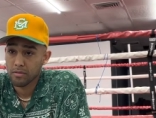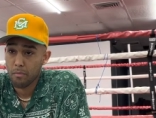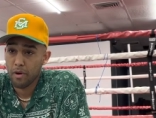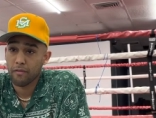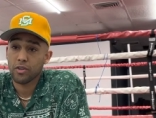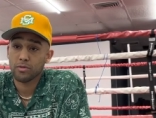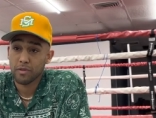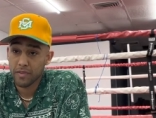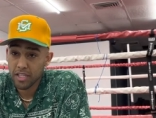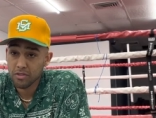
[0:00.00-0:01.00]
My first
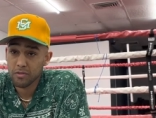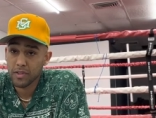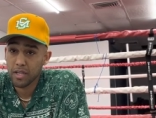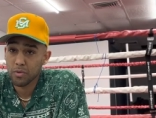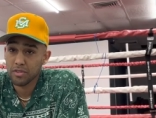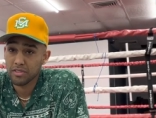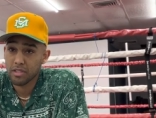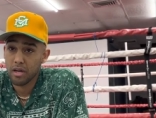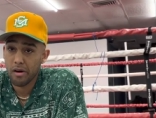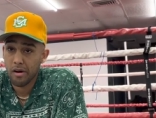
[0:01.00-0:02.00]
professional fight was
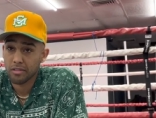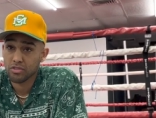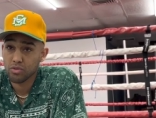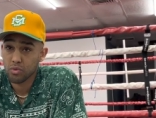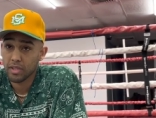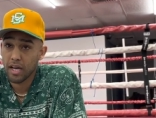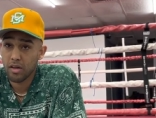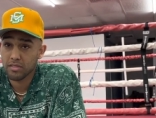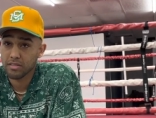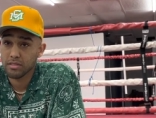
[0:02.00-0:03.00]

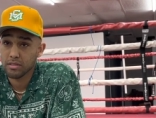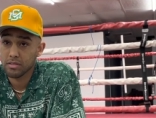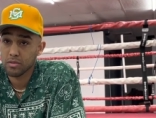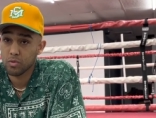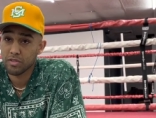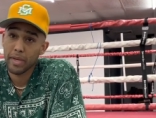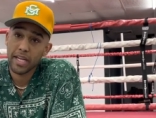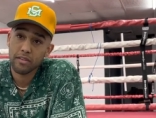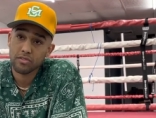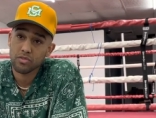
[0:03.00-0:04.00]
May
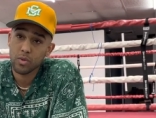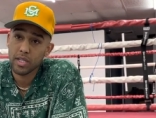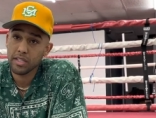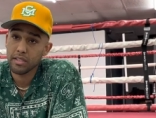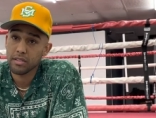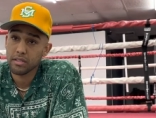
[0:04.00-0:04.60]
2013.